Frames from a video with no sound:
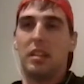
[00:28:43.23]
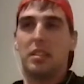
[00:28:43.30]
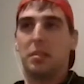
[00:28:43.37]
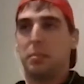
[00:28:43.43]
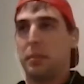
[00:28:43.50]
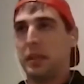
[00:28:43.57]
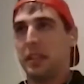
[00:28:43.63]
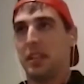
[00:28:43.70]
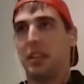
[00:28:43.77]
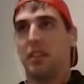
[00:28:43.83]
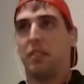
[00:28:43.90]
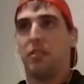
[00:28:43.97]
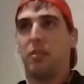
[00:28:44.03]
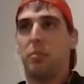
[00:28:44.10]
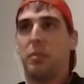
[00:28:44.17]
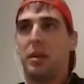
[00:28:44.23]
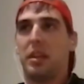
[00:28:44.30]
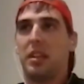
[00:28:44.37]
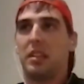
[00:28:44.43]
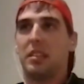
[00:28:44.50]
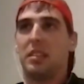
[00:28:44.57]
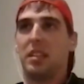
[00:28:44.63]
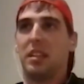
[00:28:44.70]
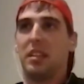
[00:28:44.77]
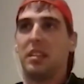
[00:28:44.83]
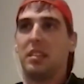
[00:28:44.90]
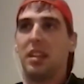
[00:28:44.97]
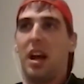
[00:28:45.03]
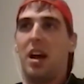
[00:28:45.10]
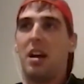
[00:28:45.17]
the big thing for me
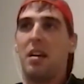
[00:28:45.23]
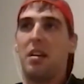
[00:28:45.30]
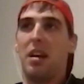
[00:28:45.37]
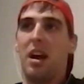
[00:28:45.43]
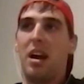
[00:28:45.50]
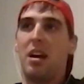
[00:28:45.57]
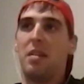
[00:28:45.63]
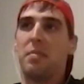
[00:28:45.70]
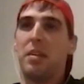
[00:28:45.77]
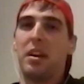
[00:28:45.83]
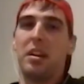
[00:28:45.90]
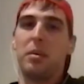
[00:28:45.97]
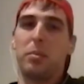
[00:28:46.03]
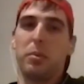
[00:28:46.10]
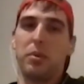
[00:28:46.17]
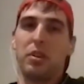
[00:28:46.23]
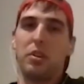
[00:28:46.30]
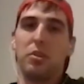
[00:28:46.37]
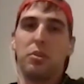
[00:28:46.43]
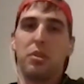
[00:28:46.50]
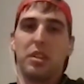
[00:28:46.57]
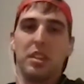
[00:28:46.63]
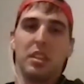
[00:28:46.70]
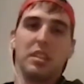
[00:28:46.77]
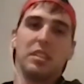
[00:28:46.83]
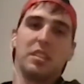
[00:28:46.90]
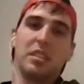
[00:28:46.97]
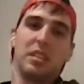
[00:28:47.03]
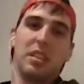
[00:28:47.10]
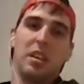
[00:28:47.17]
is I am not able to do
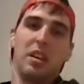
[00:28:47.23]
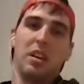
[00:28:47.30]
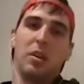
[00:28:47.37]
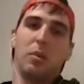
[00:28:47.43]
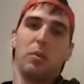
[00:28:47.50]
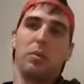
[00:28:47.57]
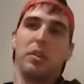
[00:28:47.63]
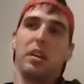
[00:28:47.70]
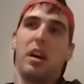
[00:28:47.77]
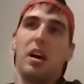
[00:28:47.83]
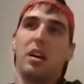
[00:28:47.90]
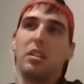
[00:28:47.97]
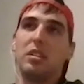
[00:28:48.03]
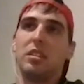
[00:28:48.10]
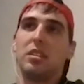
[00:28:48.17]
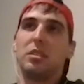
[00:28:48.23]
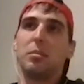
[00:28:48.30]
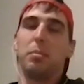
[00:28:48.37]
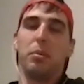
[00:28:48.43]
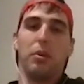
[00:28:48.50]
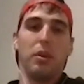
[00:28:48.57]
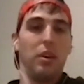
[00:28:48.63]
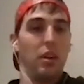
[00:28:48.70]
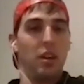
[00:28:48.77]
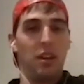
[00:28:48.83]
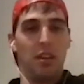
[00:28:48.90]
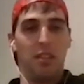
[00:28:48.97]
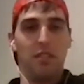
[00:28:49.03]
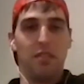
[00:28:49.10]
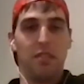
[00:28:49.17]
this without the support
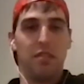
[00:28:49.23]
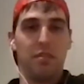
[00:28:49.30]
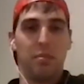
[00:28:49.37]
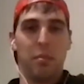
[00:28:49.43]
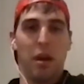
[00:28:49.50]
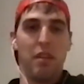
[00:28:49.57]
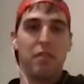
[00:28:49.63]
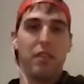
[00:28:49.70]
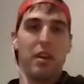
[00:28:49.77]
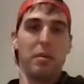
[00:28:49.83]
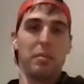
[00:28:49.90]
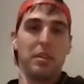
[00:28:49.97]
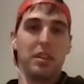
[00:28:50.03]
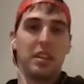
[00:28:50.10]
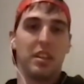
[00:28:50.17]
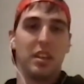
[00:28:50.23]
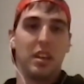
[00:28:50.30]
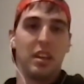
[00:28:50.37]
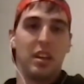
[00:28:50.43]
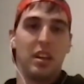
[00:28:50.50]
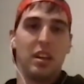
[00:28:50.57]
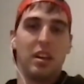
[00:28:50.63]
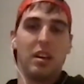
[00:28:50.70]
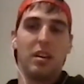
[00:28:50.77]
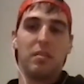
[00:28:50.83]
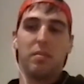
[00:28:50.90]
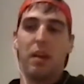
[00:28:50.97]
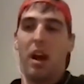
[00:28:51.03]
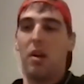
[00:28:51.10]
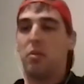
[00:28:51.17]
of my family.
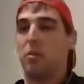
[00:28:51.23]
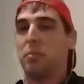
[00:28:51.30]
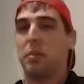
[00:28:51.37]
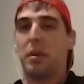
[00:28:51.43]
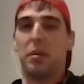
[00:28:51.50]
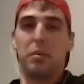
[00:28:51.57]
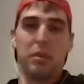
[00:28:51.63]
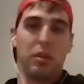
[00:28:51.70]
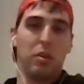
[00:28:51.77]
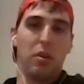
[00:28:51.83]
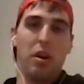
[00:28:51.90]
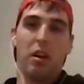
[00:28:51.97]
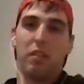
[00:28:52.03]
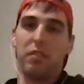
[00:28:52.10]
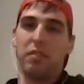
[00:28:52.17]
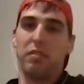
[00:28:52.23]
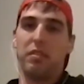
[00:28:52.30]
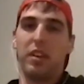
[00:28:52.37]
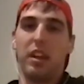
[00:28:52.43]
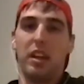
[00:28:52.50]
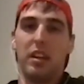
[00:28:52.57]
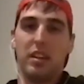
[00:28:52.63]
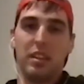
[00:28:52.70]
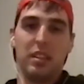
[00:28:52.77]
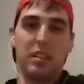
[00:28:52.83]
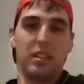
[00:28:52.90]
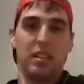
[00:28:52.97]
I wouldn't be able to go off and